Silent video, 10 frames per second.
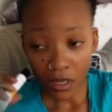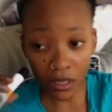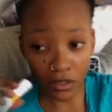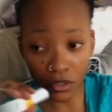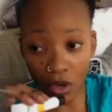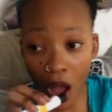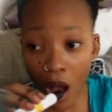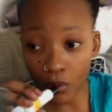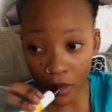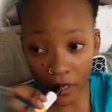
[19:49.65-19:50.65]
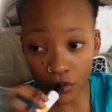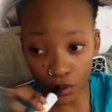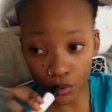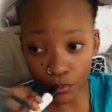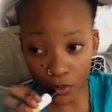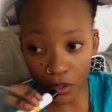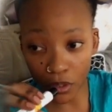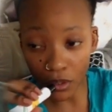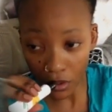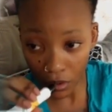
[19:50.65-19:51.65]
is going to
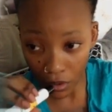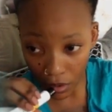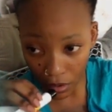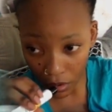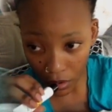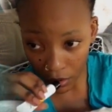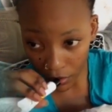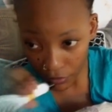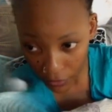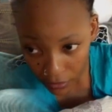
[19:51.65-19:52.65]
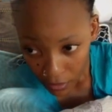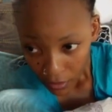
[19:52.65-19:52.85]
Steve.